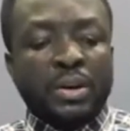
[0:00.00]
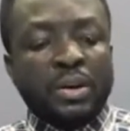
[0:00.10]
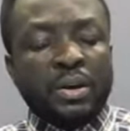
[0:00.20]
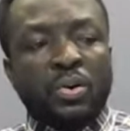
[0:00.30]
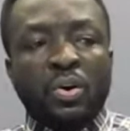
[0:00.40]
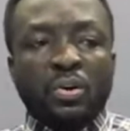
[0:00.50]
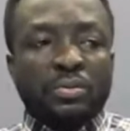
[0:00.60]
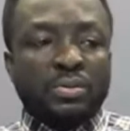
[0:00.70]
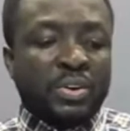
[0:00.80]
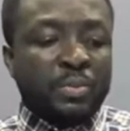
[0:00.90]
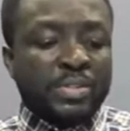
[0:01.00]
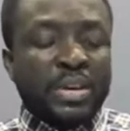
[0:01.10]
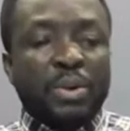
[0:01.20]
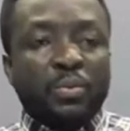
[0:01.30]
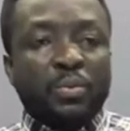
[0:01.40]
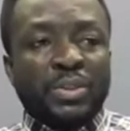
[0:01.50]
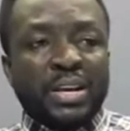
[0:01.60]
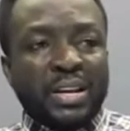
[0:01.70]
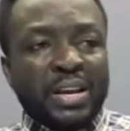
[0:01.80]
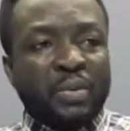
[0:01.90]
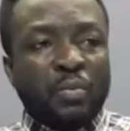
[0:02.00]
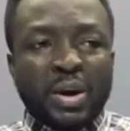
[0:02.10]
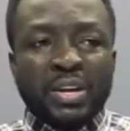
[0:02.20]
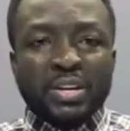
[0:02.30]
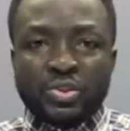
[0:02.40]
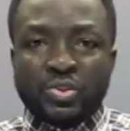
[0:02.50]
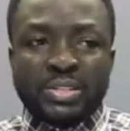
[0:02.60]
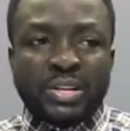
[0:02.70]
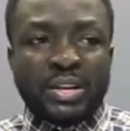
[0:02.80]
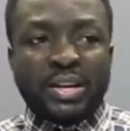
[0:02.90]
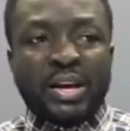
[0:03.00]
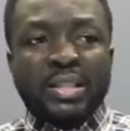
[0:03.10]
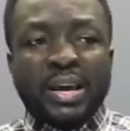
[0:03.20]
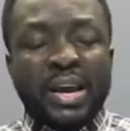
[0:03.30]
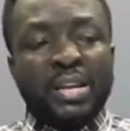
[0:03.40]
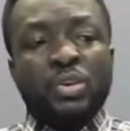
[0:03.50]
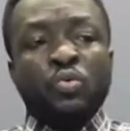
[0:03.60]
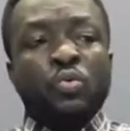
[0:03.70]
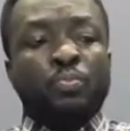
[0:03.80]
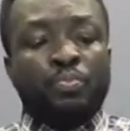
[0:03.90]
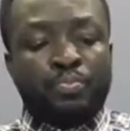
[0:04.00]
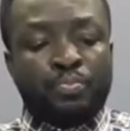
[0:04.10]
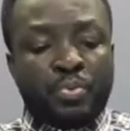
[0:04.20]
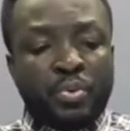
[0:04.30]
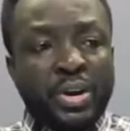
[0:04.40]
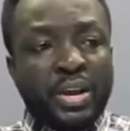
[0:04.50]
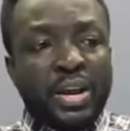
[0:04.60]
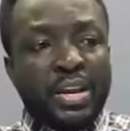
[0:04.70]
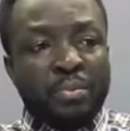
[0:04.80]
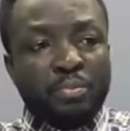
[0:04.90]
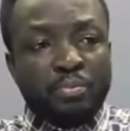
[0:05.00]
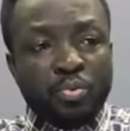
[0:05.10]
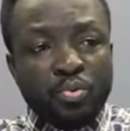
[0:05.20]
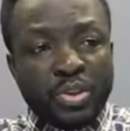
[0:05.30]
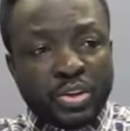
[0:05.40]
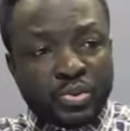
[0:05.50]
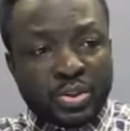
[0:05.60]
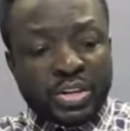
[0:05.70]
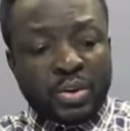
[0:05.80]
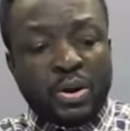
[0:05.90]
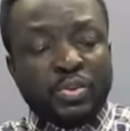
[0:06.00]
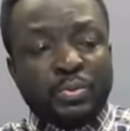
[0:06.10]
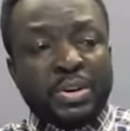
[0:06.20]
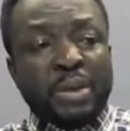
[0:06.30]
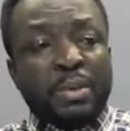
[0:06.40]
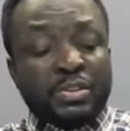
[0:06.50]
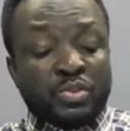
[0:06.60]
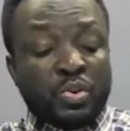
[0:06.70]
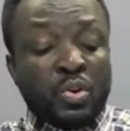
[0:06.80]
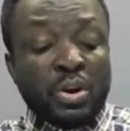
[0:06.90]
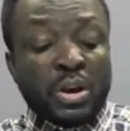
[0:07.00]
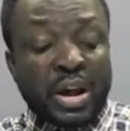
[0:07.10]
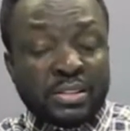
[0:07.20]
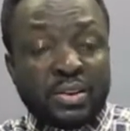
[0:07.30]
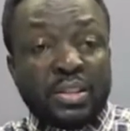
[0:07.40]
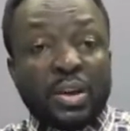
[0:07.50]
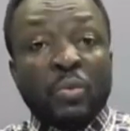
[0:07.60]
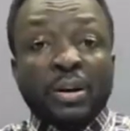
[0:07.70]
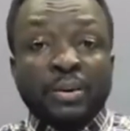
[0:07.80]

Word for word: Or there will be someone with a leg, one is shorter than the other, and he will pray and then pull the shorter one and to become as long as the other one.